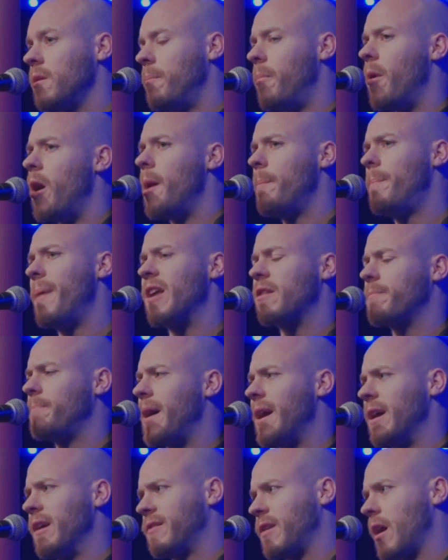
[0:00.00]
But our best
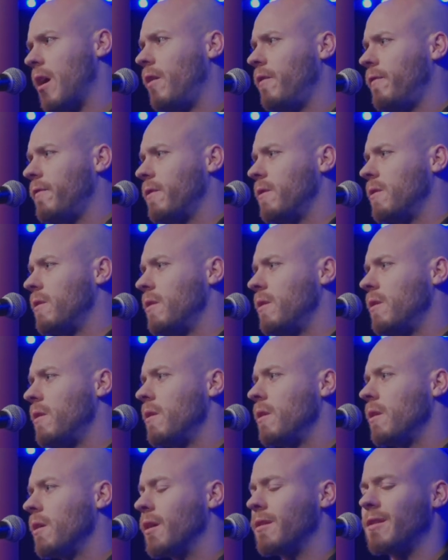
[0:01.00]
buy is health.
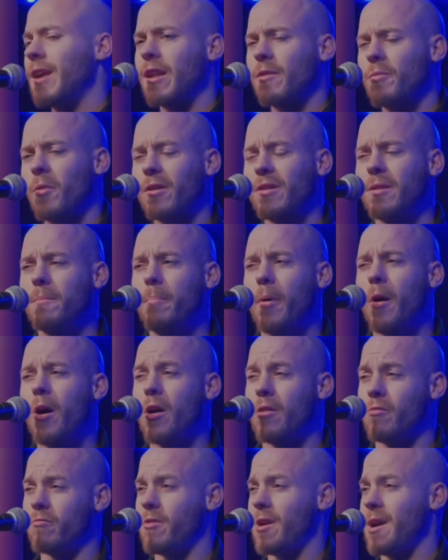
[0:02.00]
Because that's what's
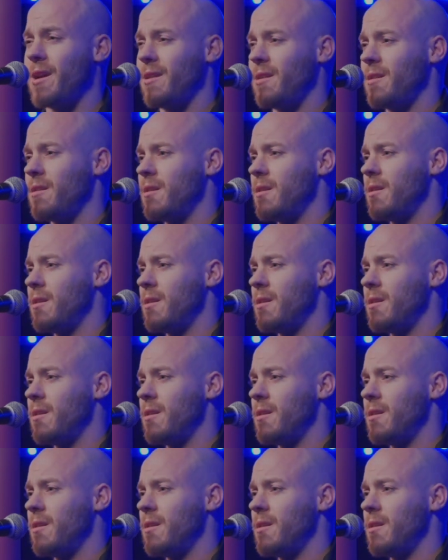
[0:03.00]
important, right?